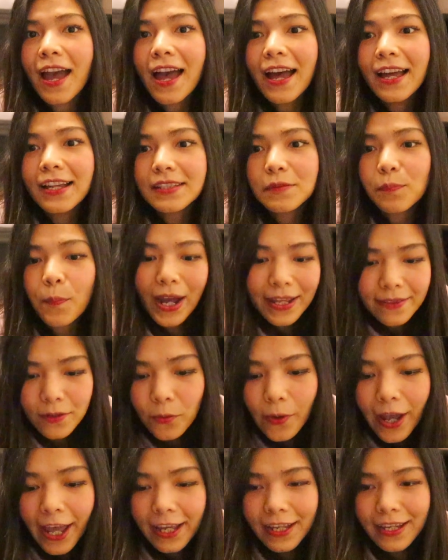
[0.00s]
And by
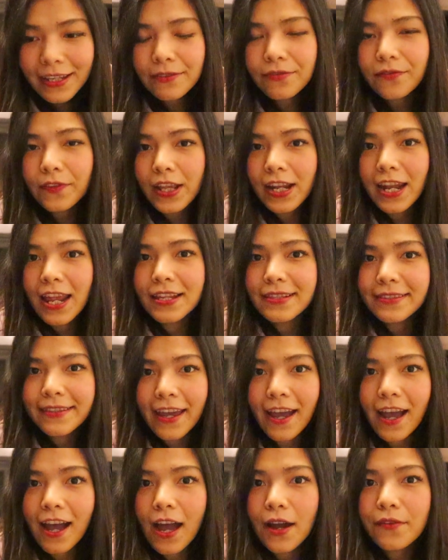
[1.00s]
the way, in Finland,
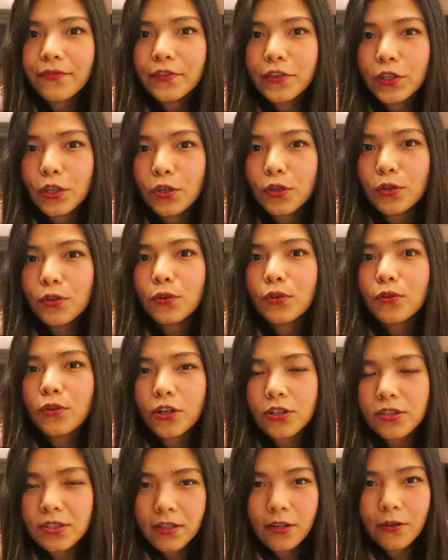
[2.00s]
there are a few
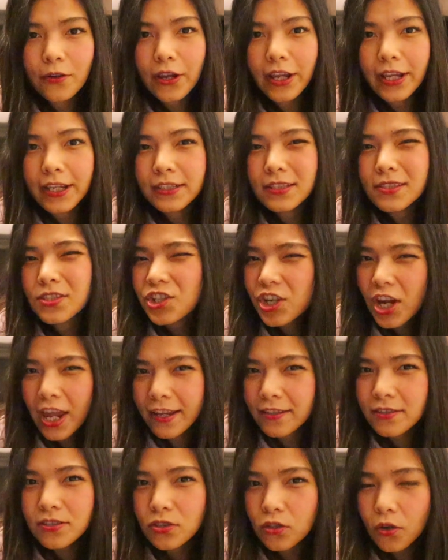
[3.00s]
grocery
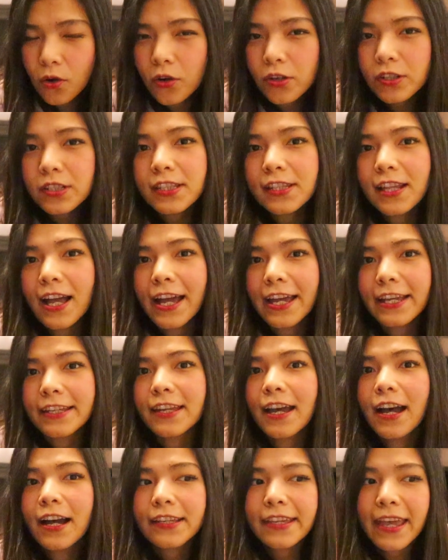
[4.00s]
chain stores
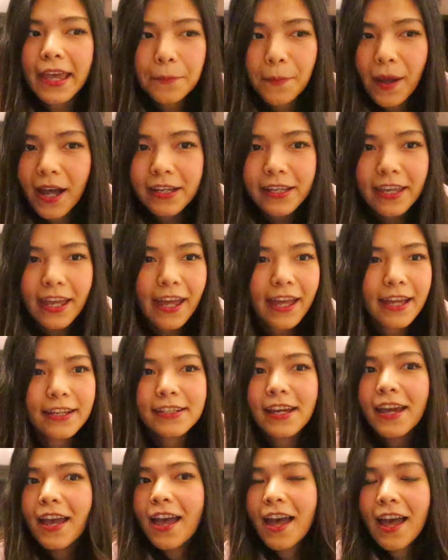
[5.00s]
like
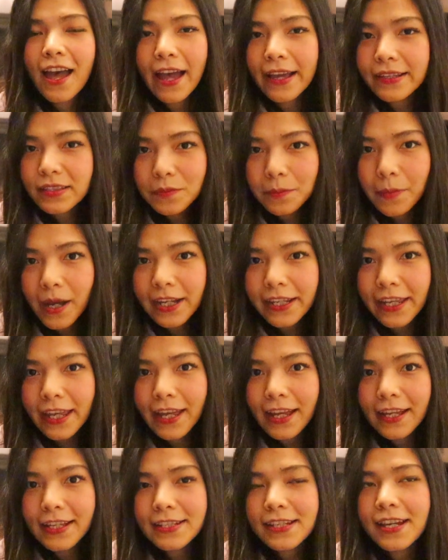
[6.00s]
K-Market,
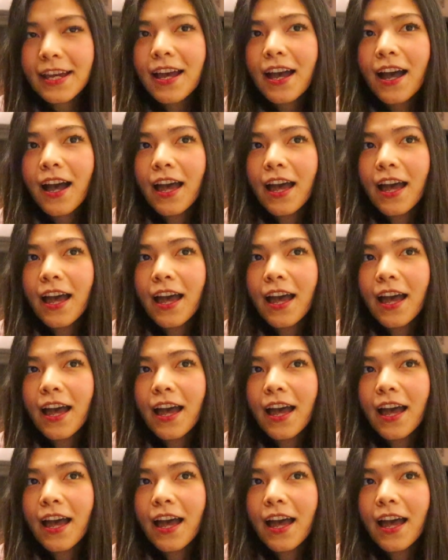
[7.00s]
S-Market,